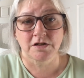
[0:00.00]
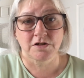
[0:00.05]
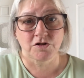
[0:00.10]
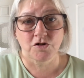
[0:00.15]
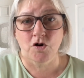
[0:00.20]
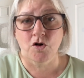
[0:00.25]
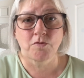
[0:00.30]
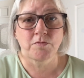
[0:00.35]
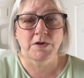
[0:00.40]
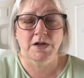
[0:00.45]

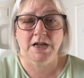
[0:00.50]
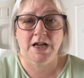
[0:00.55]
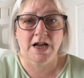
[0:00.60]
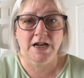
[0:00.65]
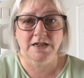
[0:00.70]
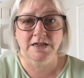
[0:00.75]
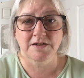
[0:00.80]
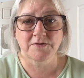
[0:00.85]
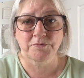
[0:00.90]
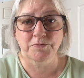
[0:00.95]
normal
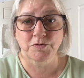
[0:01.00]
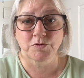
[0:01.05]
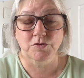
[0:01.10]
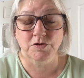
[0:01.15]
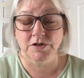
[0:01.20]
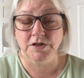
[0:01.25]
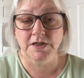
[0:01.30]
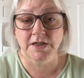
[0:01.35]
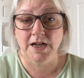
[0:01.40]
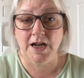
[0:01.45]
kind of
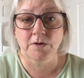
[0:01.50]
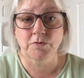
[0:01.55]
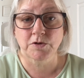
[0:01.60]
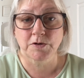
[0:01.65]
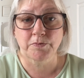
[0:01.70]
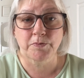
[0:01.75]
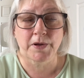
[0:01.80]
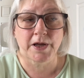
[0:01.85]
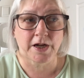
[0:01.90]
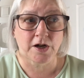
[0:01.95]
book that I
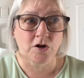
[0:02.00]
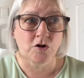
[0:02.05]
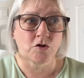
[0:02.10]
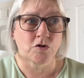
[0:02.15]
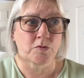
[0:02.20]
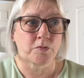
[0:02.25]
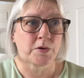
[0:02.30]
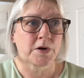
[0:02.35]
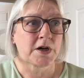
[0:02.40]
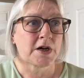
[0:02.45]
would pick
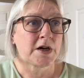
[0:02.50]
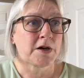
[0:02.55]
up,